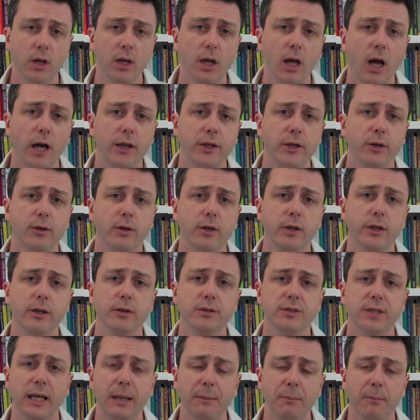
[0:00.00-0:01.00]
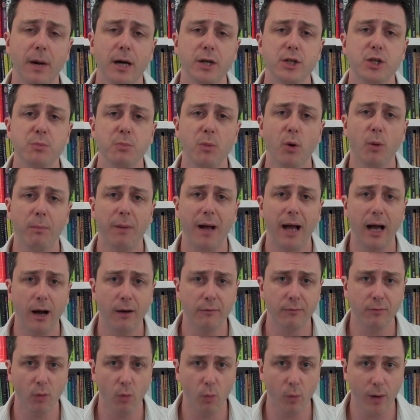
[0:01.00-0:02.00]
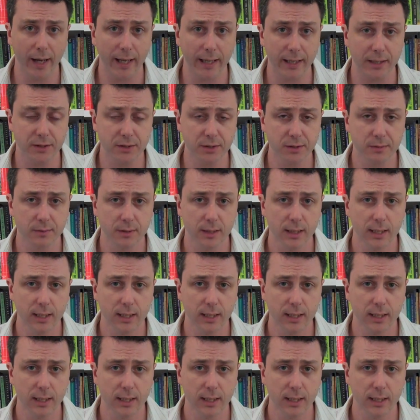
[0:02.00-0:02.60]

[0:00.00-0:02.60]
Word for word: and you can use it in much more powerful ways.